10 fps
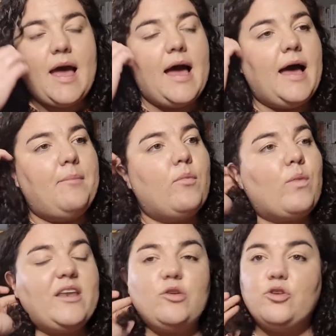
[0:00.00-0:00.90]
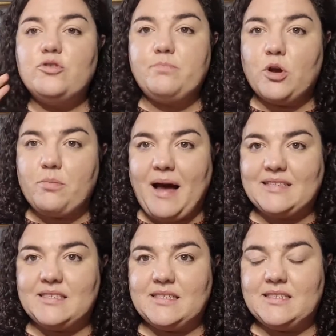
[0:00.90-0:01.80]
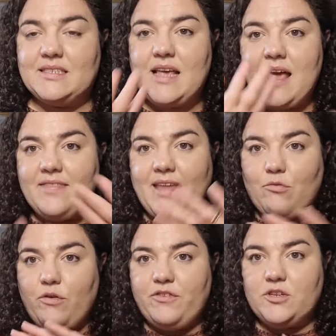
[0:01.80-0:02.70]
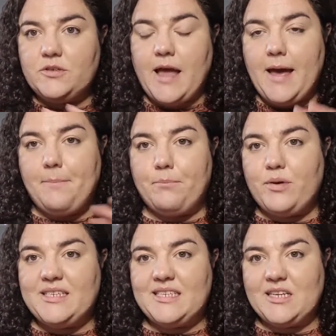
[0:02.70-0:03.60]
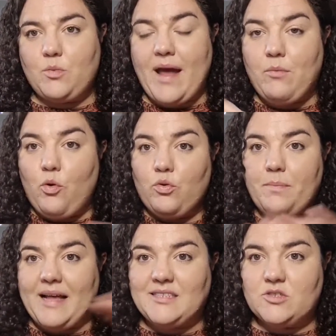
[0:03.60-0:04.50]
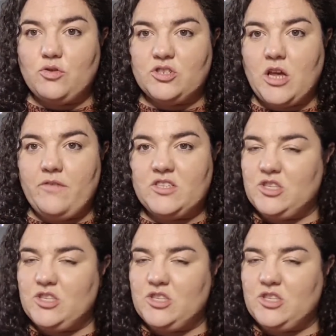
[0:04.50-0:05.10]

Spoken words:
When you use book patterns, they're often printed in a way where all the patterns cross over.